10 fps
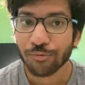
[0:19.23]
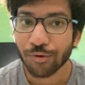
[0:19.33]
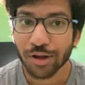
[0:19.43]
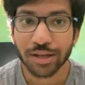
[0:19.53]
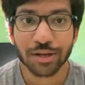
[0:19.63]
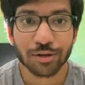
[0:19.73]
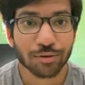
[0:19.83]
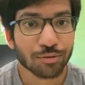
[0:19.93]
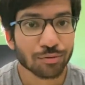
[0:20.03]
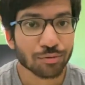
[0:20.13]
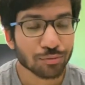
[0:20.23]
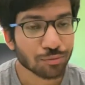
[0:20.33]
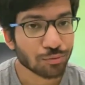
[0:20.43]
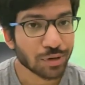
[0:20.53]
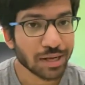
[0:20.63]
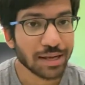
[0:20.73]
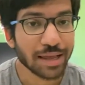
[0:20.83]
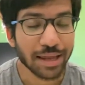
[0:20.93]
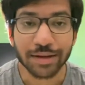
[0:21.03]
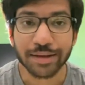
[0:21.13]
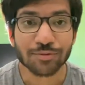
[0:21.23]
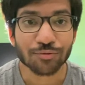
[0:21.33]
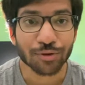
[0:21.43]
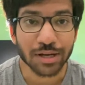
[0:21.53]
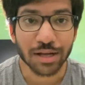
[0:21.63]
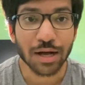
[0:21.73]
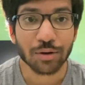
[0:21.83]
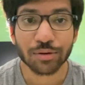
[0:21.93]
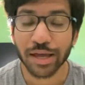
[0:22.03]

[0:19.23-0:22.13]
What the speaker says: for in Google Analytics for account,